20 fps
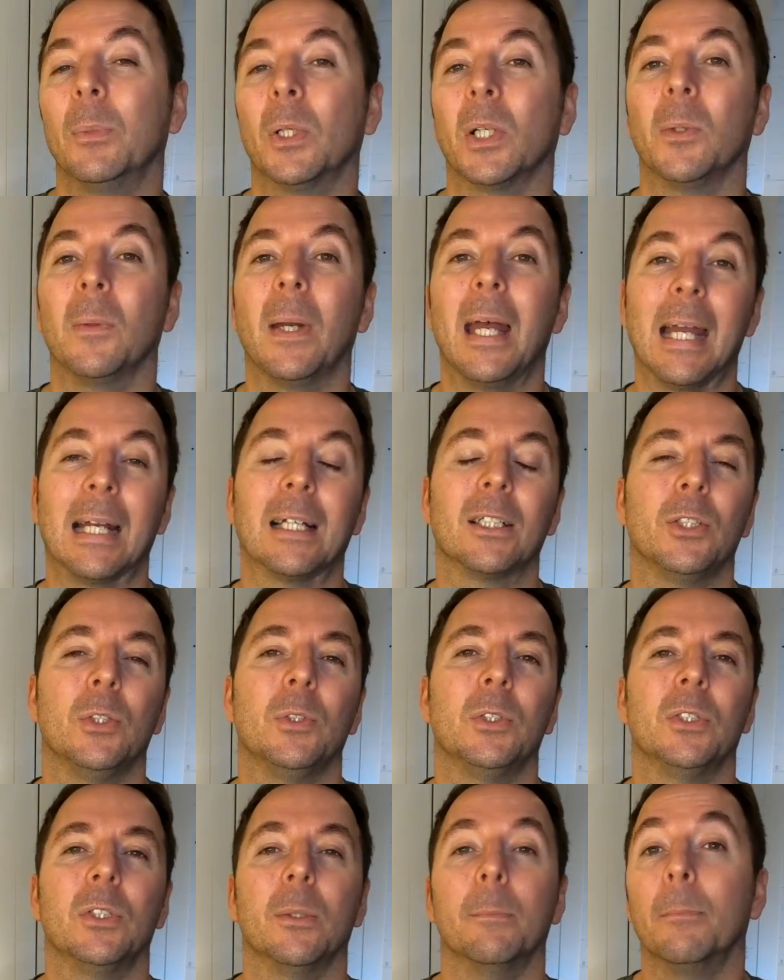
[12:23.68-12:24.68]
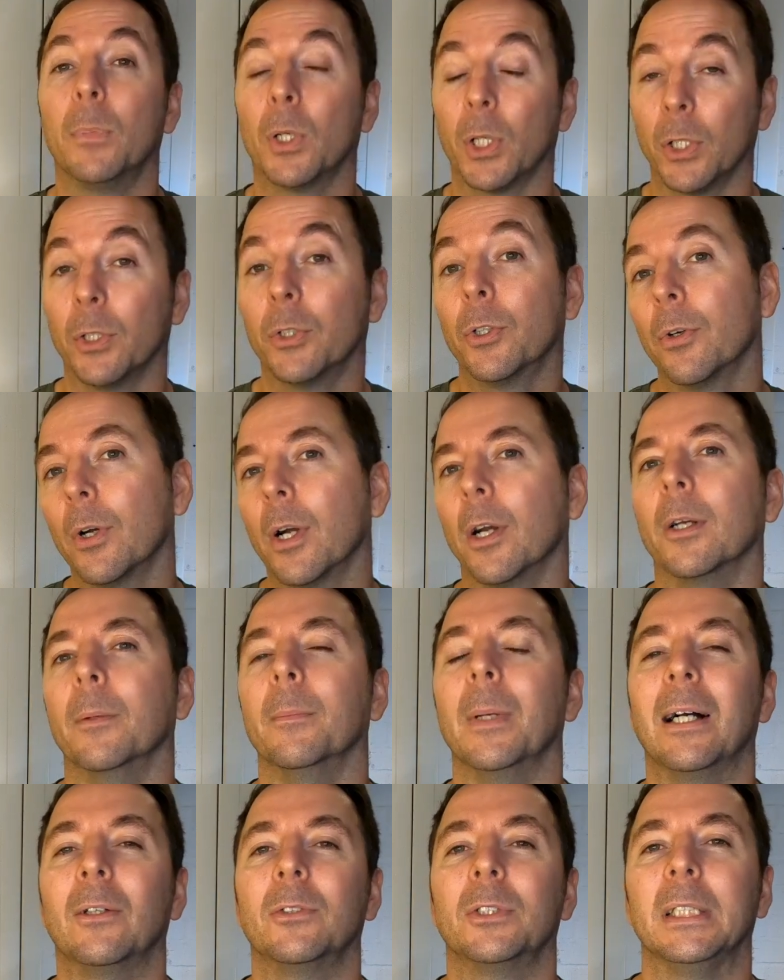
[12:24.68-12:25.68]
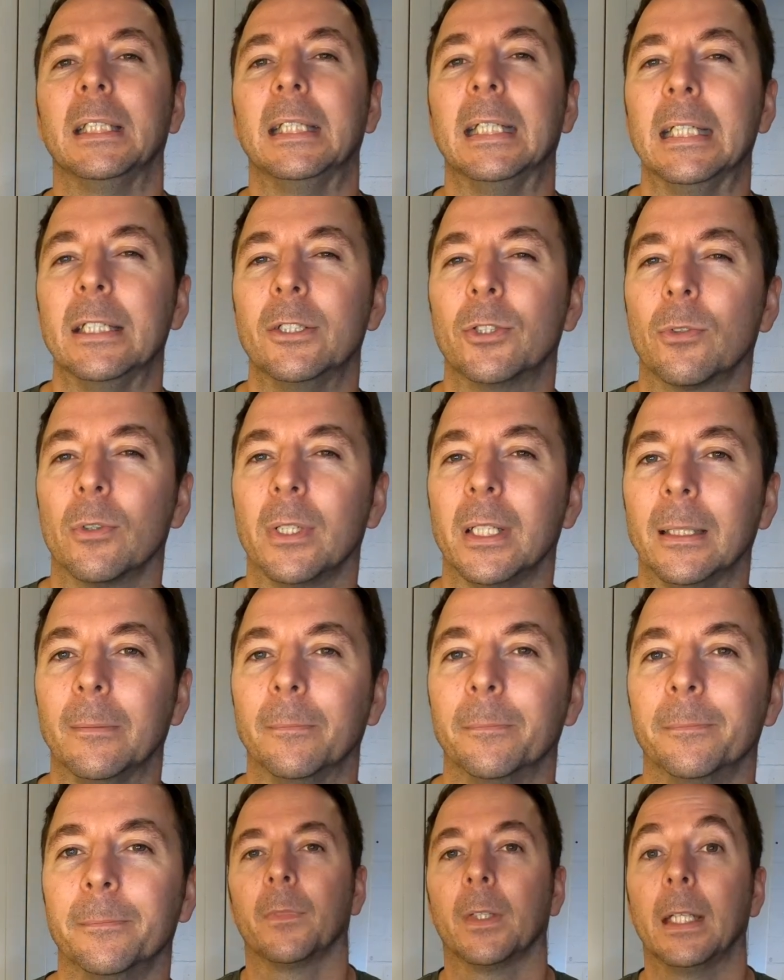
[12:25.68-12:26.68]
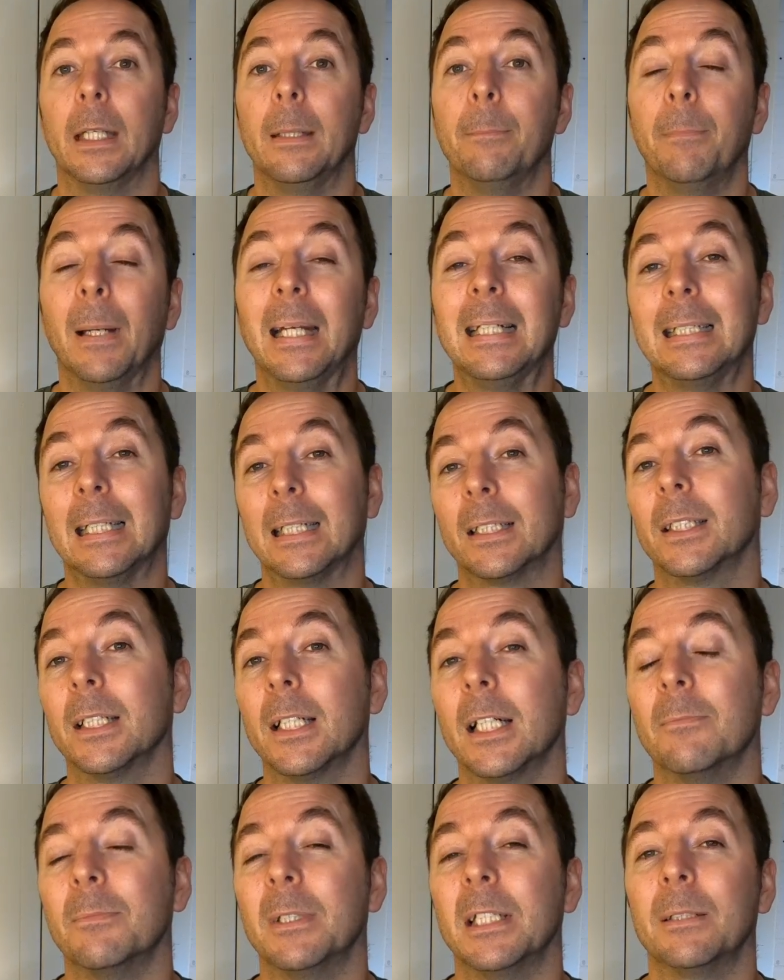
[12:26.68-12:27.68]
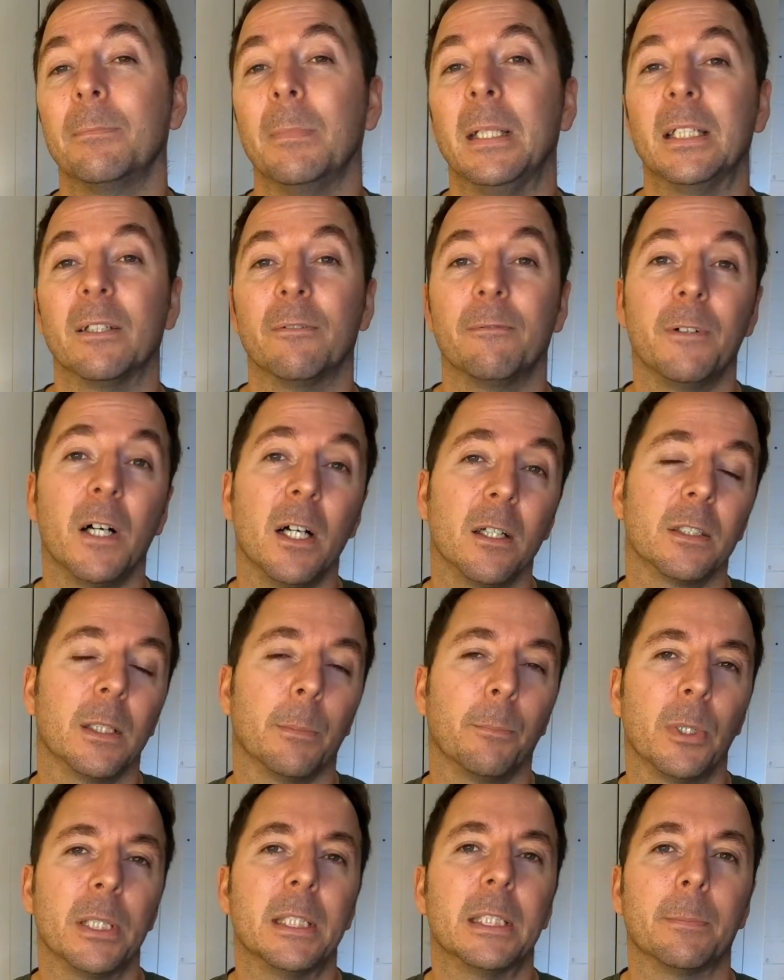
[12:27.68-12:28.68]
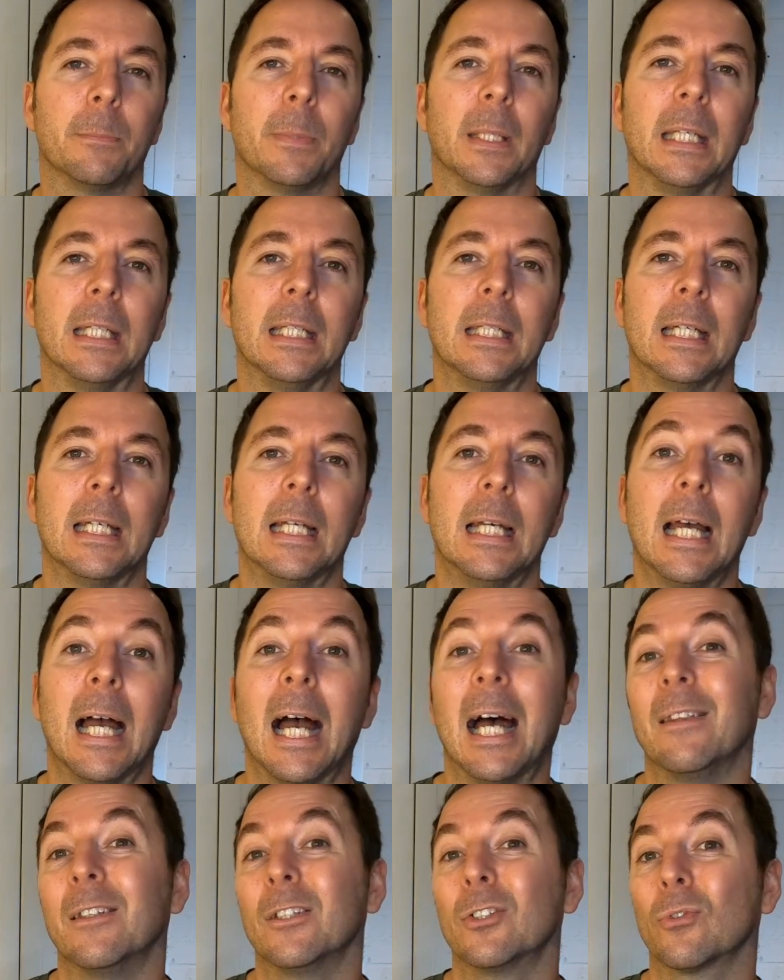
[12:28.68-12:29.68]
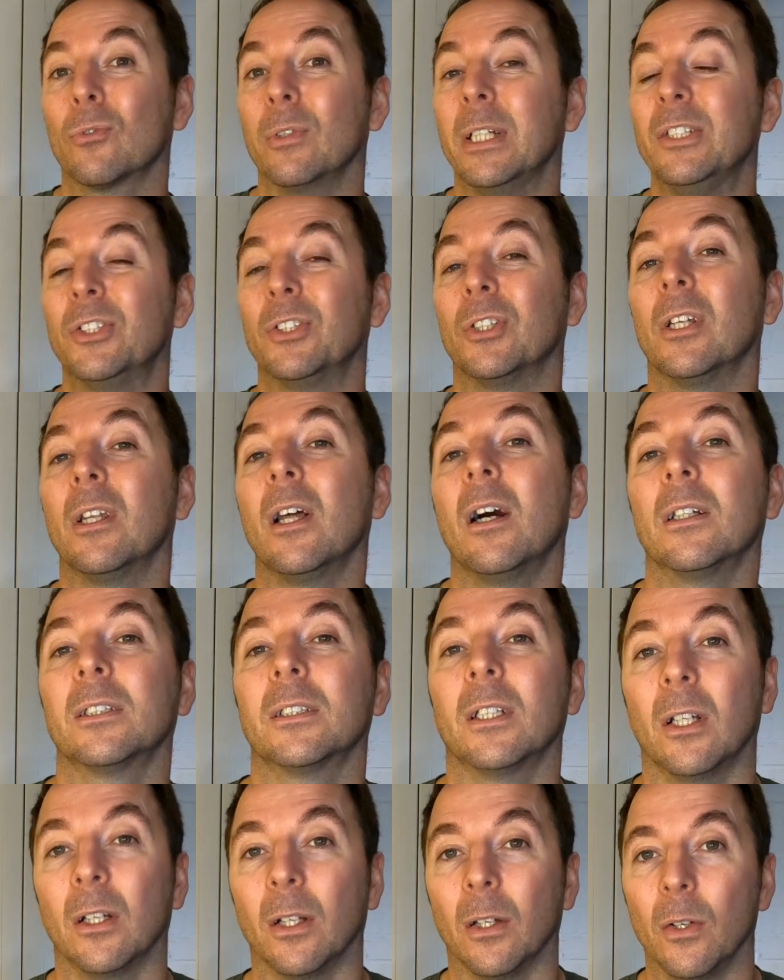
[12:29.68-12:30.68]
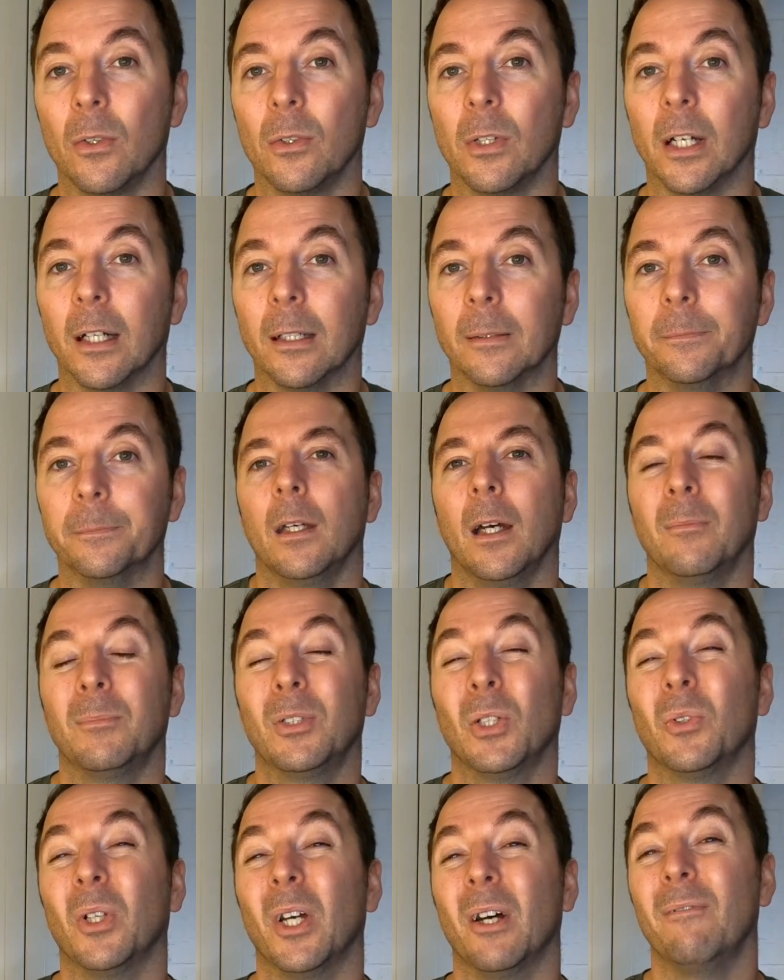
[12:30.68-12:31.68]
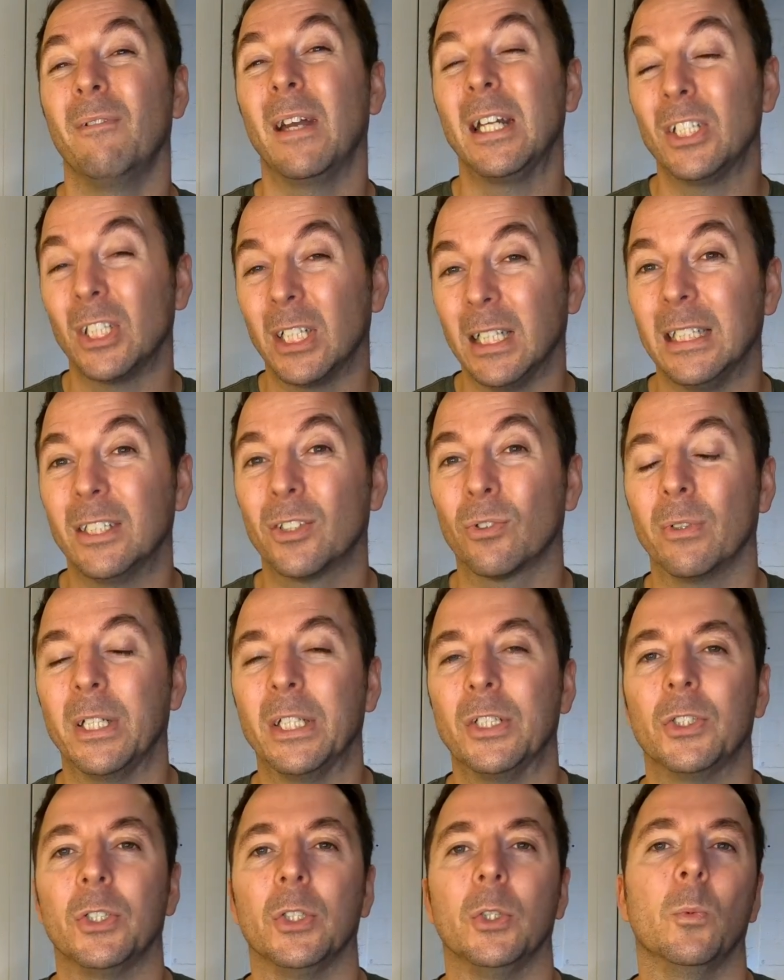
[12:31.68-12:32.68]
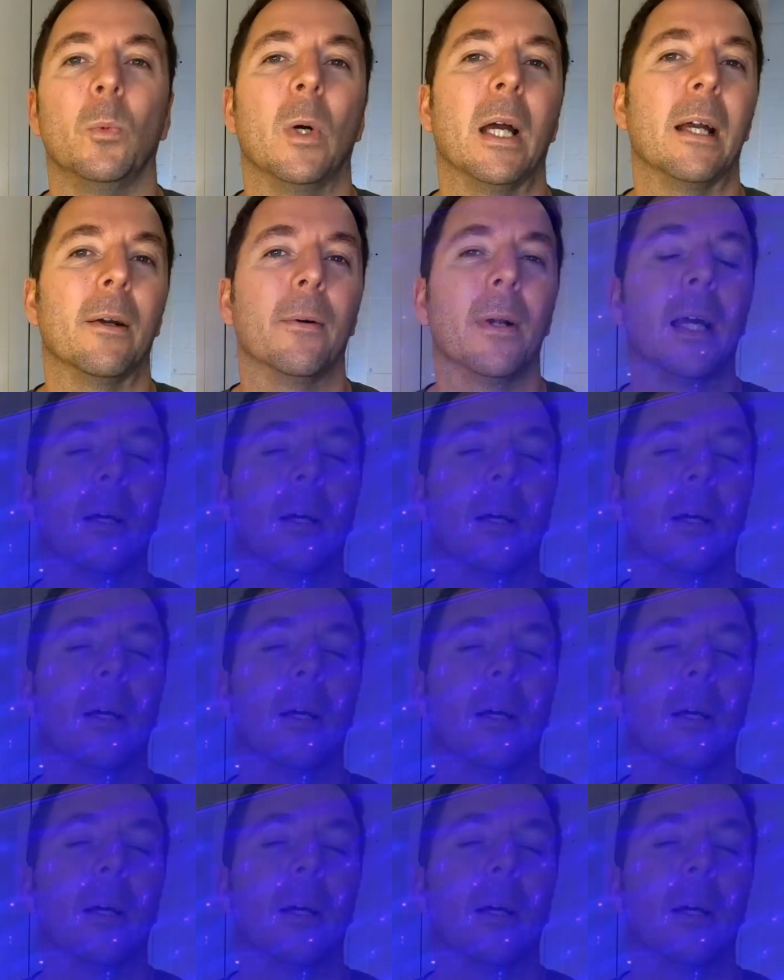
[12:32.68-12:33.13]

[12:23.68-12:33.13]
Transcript: the Mono X uses a monochrome LCD screen. In basic terms, this means a faster print speed and the screen should last a lot longer. I'm told that eventually screens do wear